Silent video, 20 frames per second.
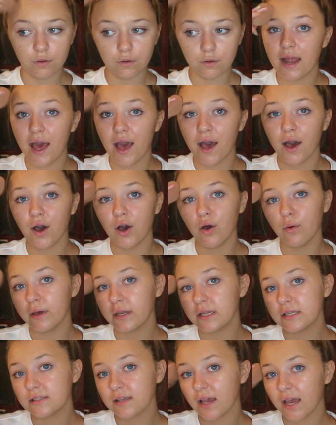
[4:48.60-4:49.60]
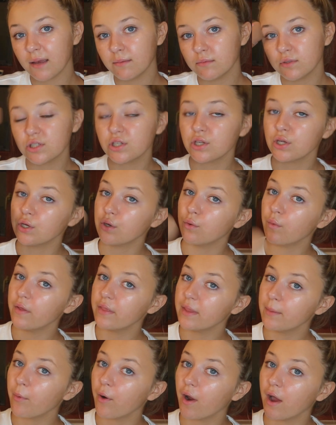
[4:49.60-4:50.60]
Now it is time to do
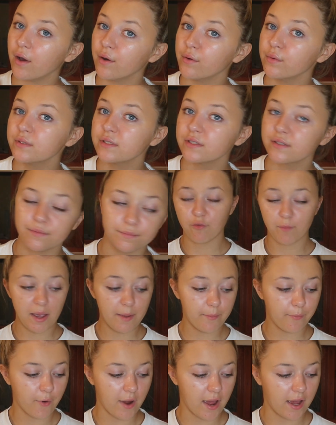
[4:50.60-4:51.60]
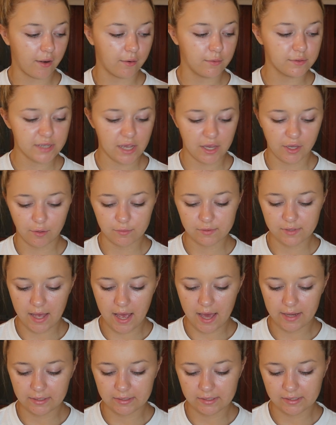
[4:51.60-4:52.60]
the brows. For my brows, I use the
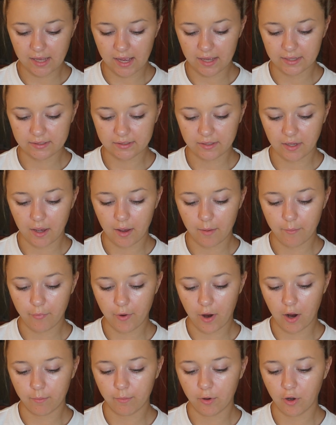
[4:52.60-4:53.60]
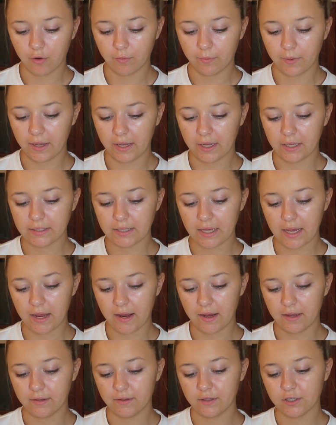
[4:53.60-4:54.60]
Anastasia Brow Pomade
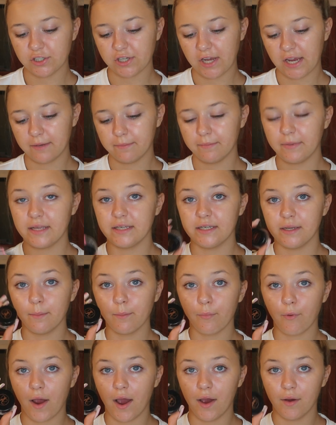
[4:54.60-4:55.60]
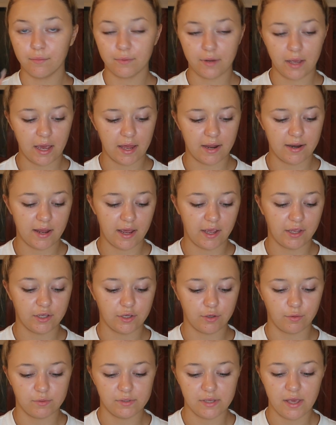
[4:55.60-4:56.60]
in the shade Medium Brown, and I
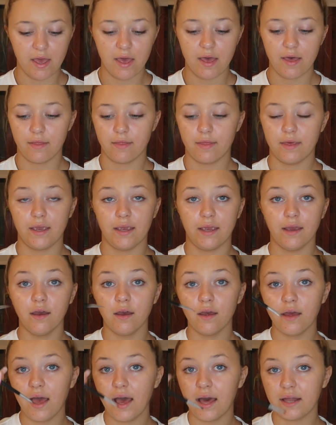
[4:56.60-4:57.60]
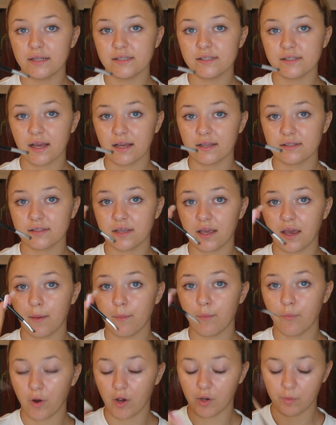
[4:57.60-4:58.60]
use the Anastasia
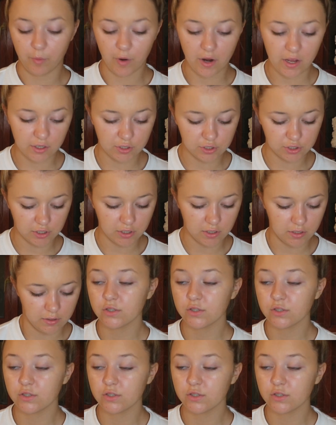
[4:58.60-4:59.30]
brow brush.